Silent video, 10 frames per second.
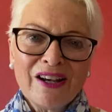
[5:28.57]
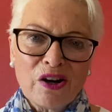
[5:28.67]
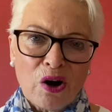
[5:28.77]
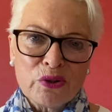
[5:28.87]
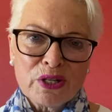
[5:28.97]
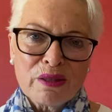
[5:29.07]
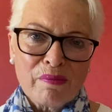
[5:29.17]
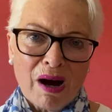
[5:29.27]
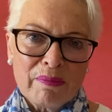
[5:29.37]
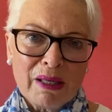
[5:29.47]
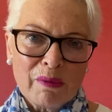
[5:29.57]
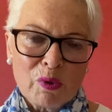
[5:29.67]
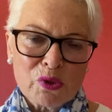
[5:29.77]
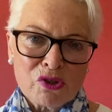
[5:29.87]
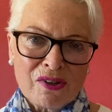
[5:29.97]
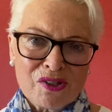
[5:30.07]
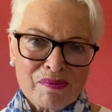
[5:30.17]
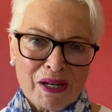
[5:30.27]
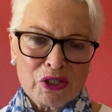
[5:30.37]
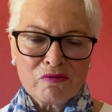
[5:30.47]
go to the My Menopause
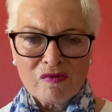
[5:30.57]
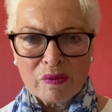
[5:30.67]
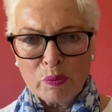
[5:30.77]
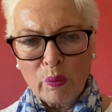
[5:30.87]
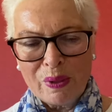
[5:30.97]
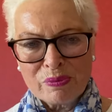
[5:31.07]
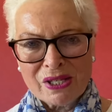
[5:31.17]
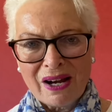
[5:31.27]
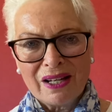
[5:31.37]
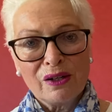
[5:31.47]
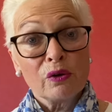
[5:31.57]
Transformation website,